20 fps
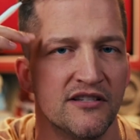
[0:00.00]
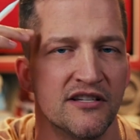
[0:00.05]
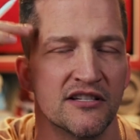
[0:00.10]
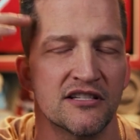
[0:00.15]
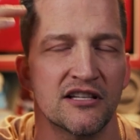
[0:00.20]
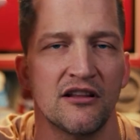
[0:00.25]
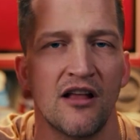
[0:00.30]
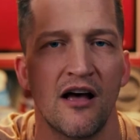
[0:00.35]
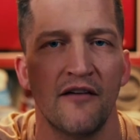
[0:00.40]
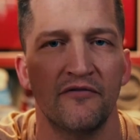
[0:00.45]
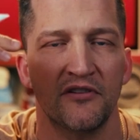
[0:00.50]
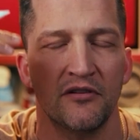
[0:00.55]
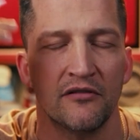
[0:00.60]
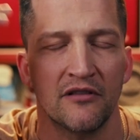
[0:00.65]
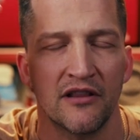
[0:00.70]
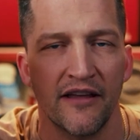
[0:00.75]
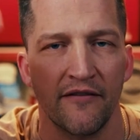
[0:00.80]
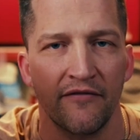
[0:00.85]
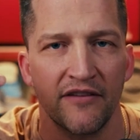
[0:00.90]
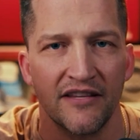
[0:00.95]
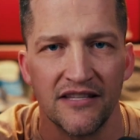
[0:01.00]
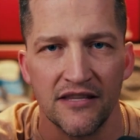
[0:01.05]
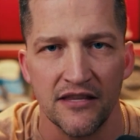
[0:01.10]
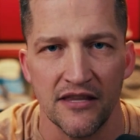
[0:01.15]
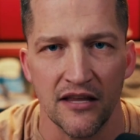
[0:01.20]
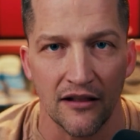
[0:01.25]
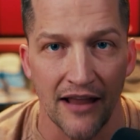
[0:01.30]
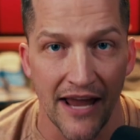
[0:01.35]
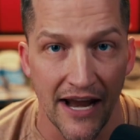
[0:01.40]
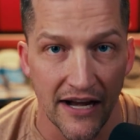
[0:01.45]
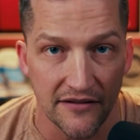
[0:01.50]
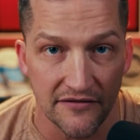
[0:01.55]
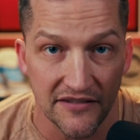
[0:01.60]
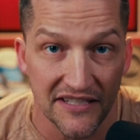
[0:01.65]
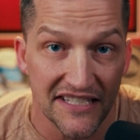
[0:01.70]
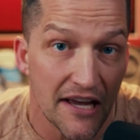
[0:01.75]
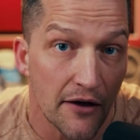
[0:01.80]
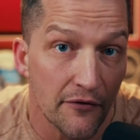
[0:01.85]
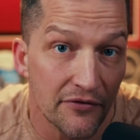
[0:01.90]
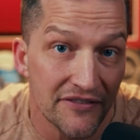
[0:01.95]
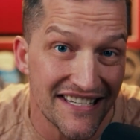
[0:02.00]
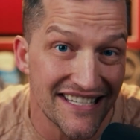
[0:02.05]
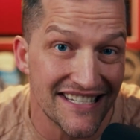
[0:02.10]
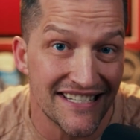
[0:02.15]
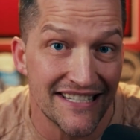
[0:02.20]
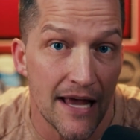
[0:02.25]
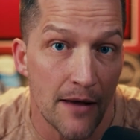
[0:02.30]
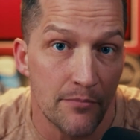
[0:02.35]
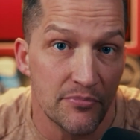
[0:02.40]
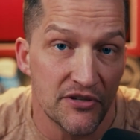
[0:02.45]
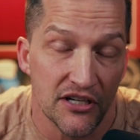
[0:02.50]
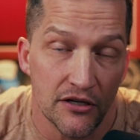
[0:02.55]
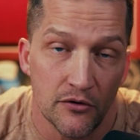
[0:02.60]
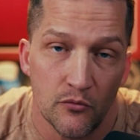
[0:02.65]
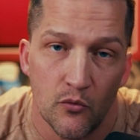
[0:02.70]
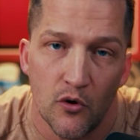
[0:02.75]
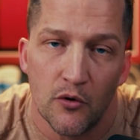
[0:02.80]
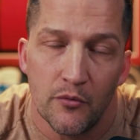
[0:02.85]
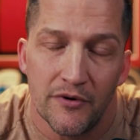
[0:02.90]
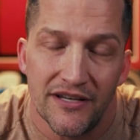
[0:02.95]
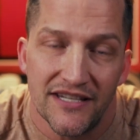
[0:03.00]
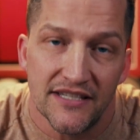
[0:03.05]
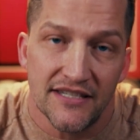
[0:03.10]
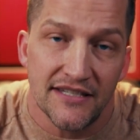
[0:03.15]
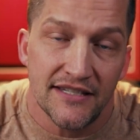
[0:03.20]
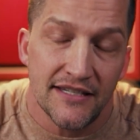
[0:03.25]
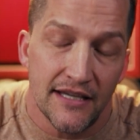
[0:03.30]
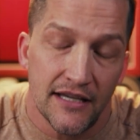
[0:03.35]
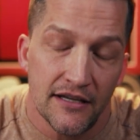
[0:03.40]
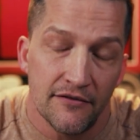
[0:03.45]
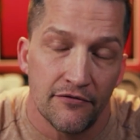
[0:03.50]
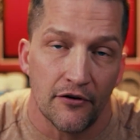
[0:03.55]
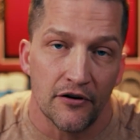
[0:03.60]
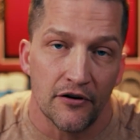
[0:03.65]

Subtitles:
just love to live in the land of self-deception where we deceive